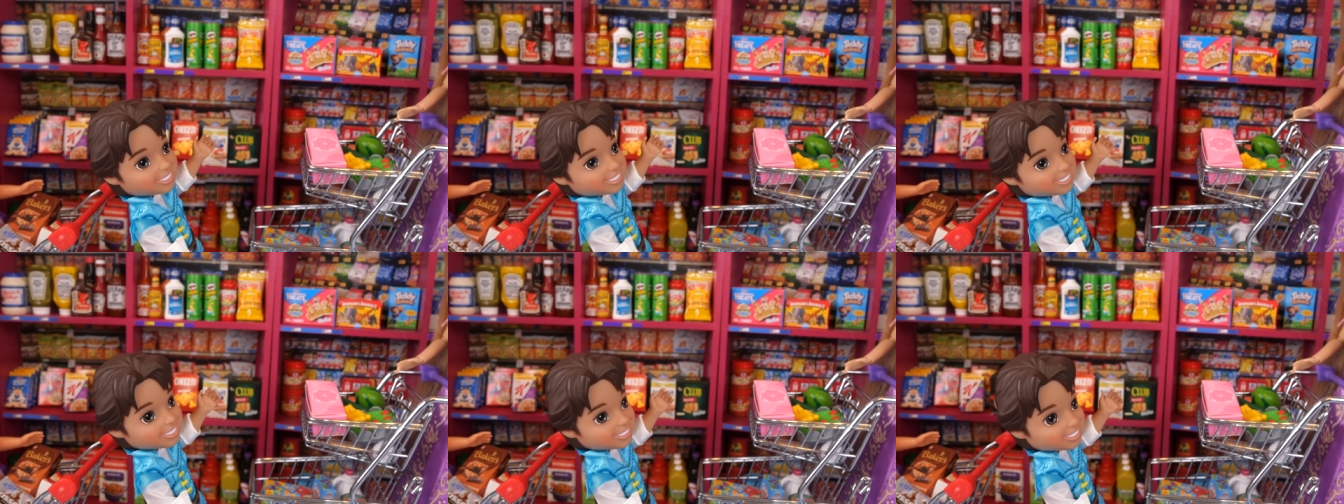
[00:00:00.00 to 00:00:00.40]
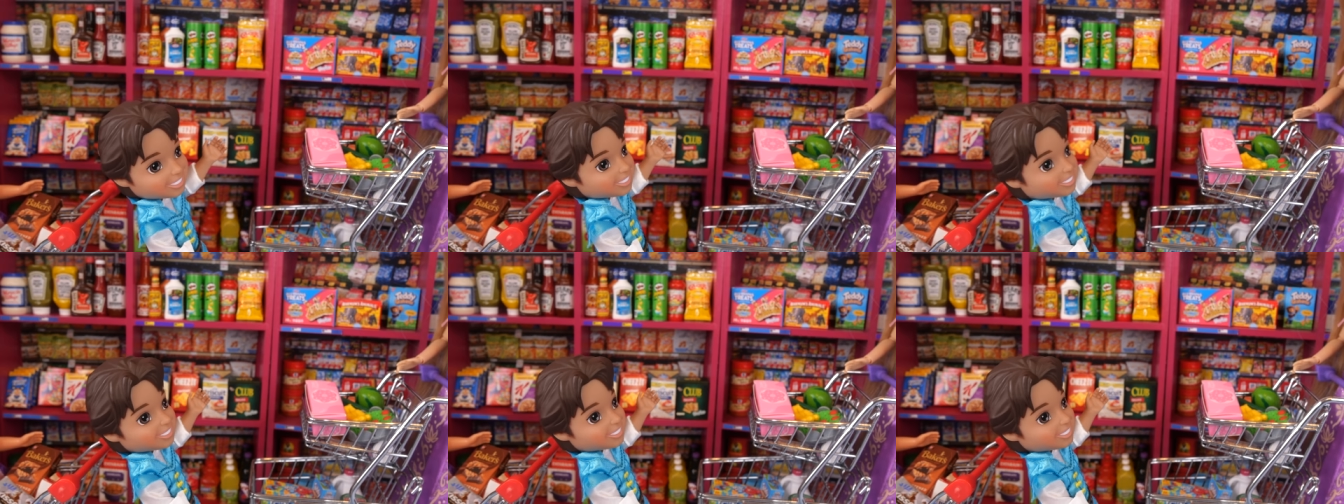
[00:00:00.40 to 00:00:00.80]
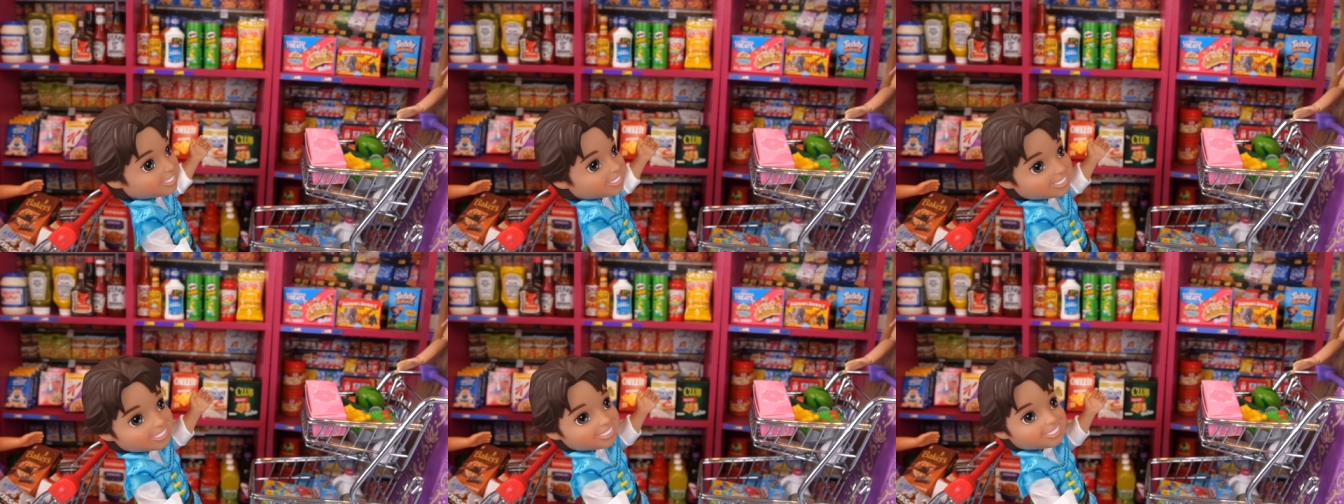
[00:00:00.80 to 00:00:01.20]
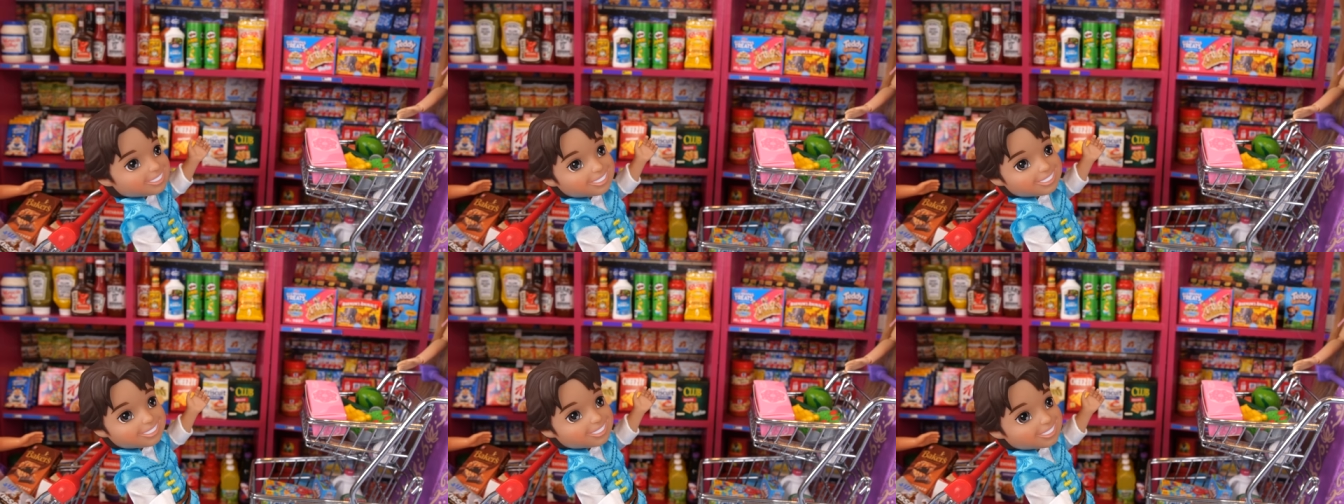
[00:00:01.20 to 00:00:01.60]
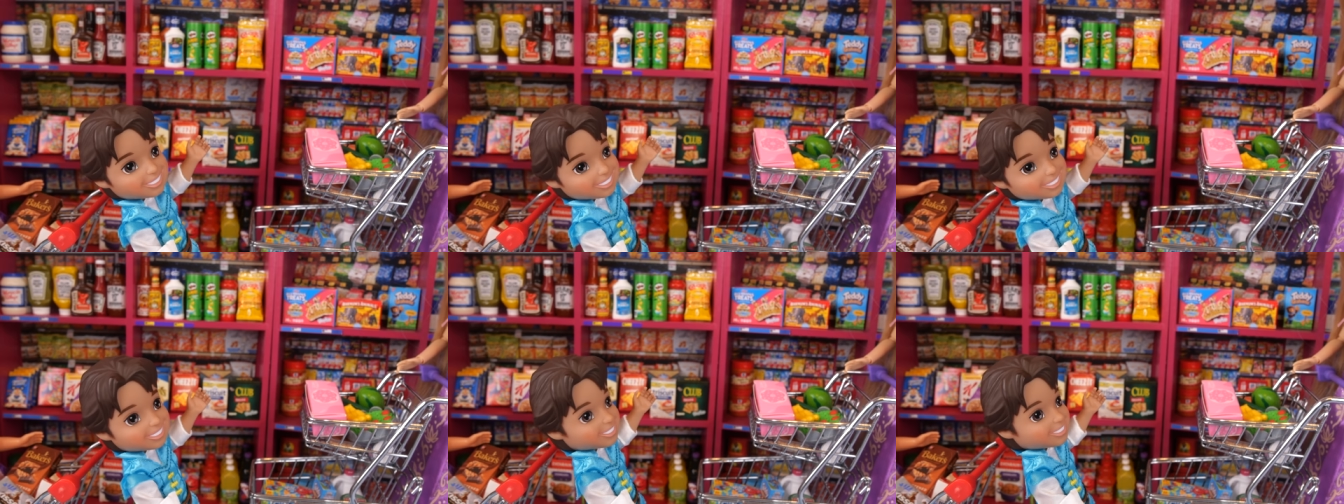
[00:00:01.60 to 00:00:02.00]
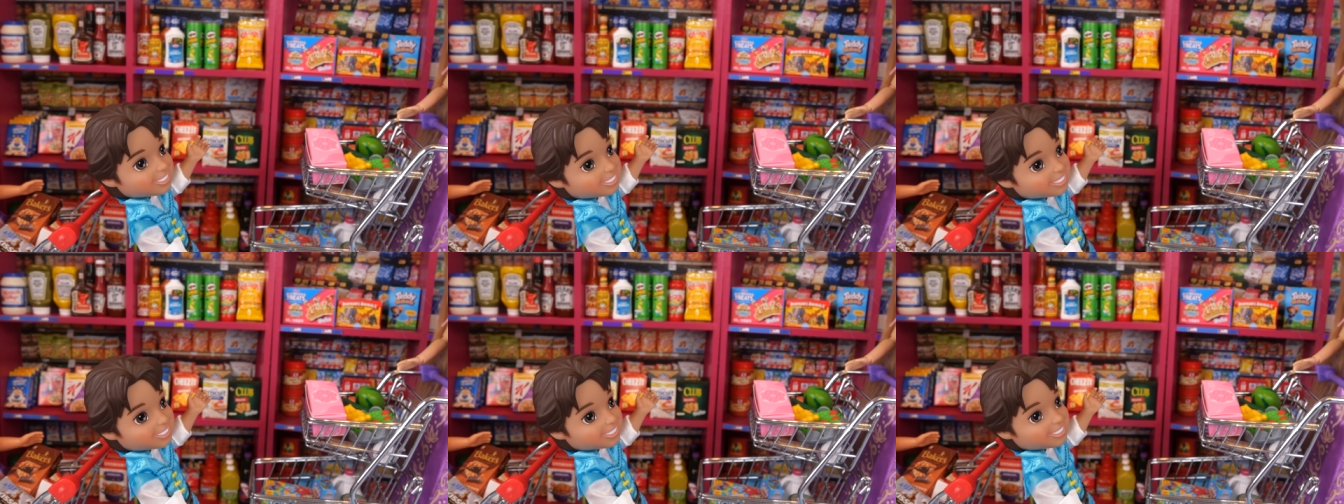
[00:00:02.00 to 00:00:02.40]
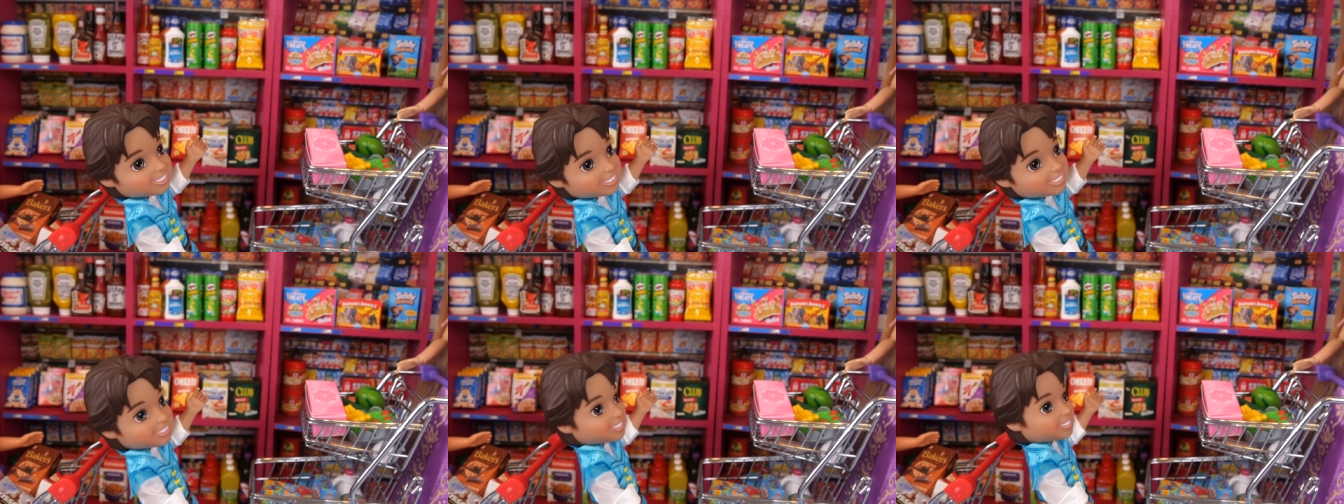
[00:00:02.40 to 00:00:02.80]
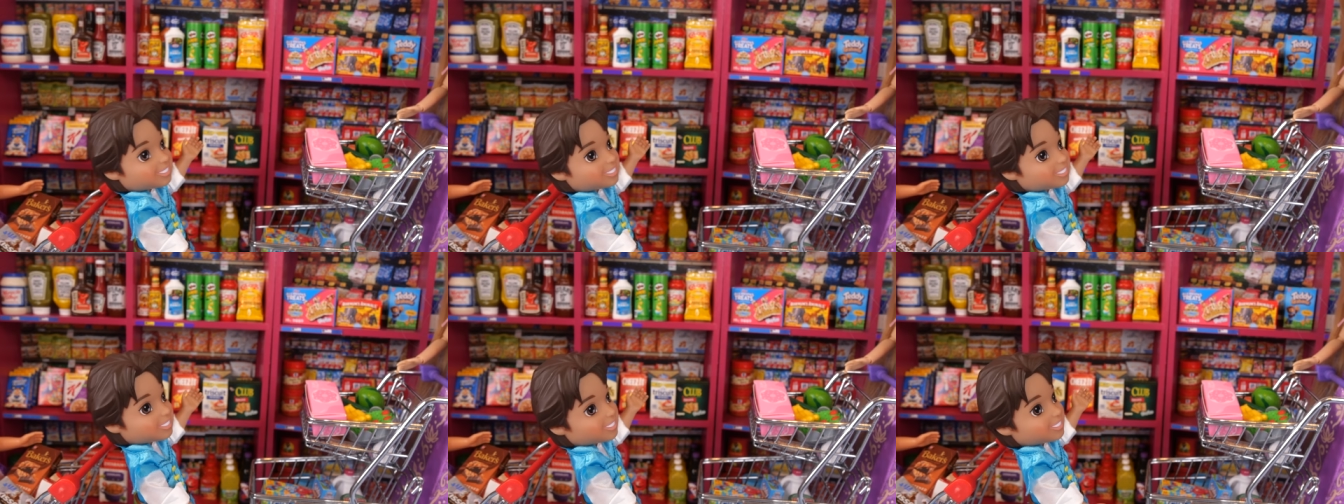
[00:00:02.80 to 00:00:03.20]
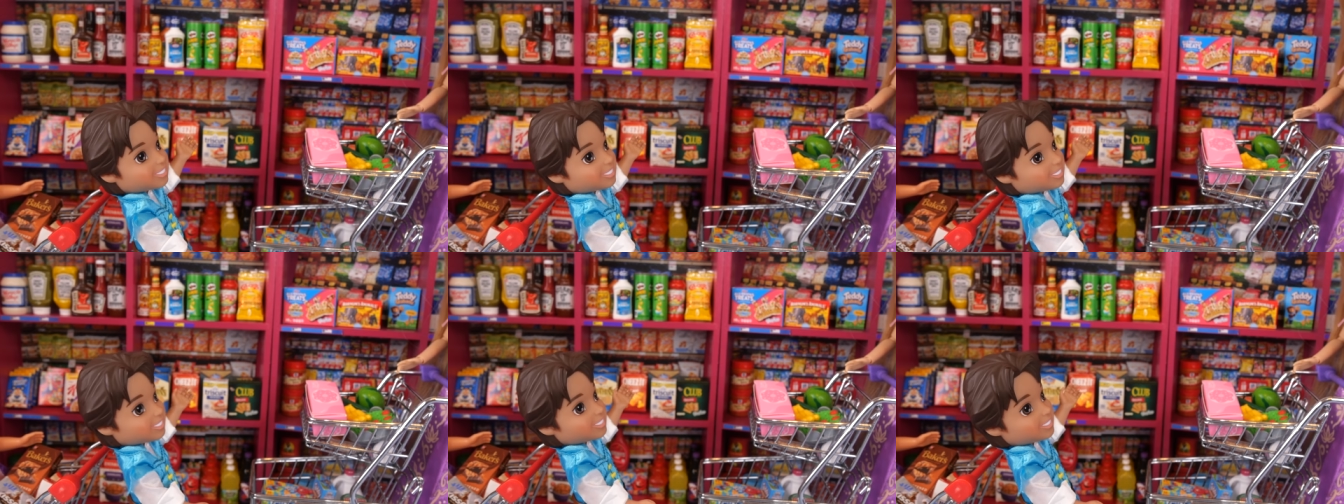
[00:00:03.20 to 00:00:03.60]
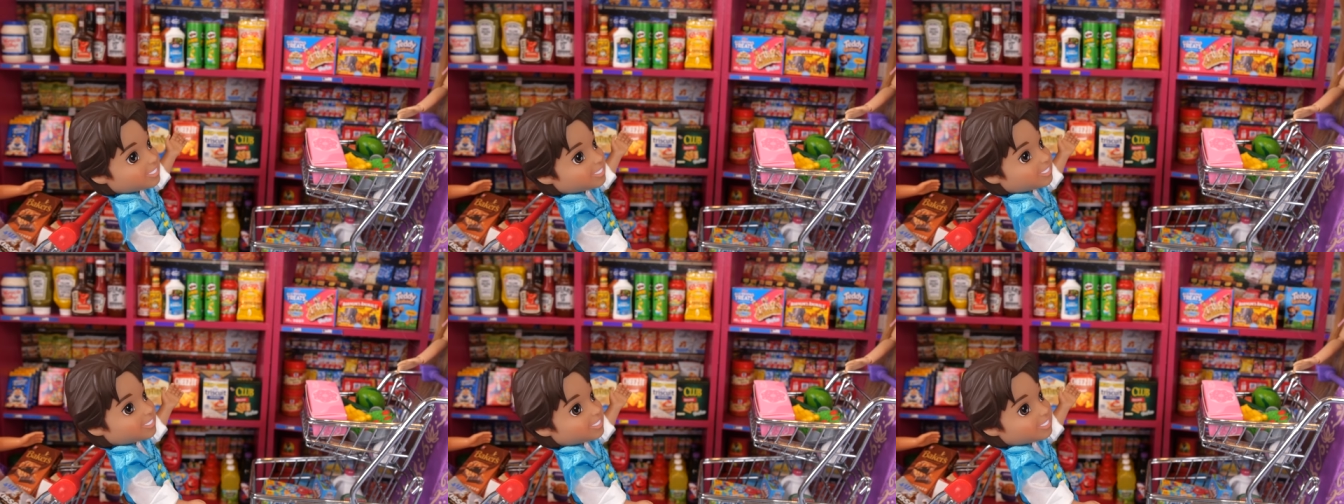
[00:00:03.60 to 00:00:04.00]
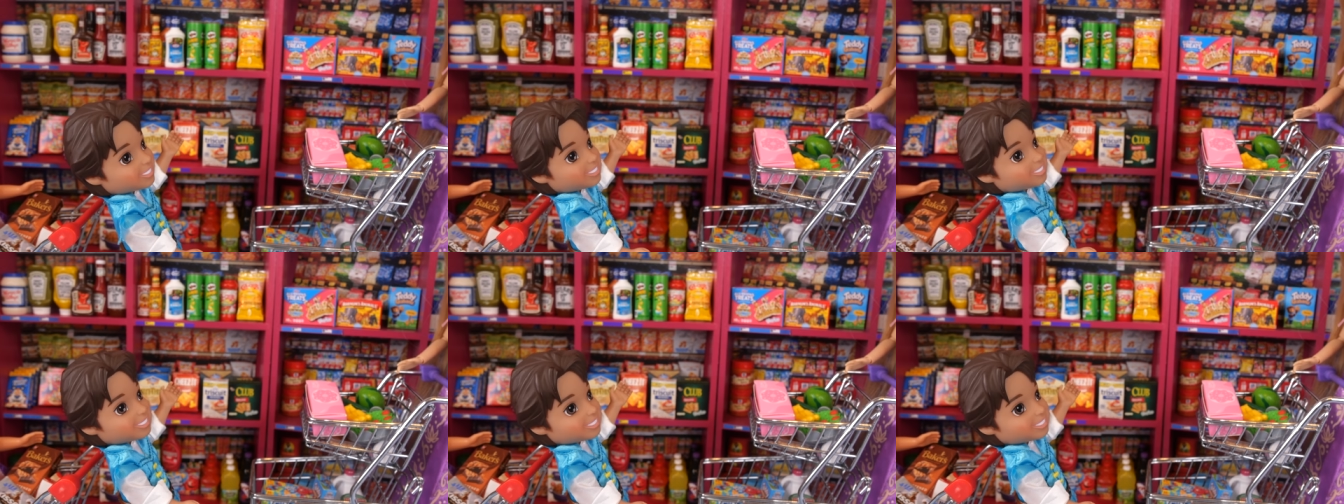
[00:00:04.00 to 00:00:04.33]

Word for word: You guys said you needed salad dressing, right? There's some up there on the top shelf.